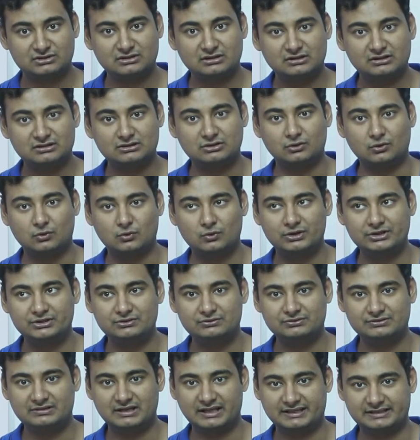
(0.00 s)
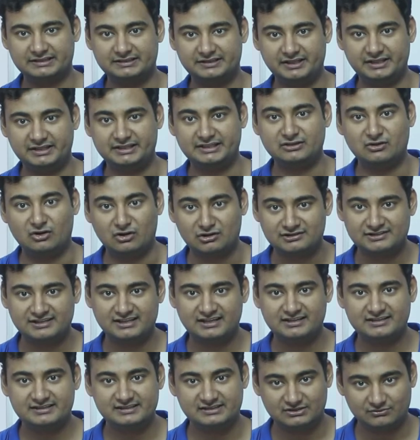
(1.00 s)
going to corrode you like creating
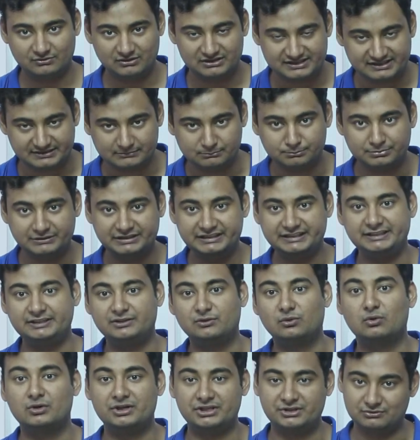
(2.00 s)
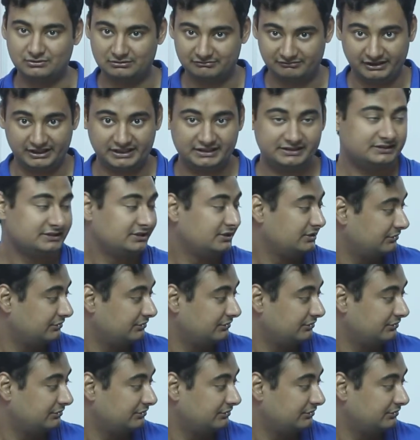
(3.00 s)
oxides. It will simply erode you away.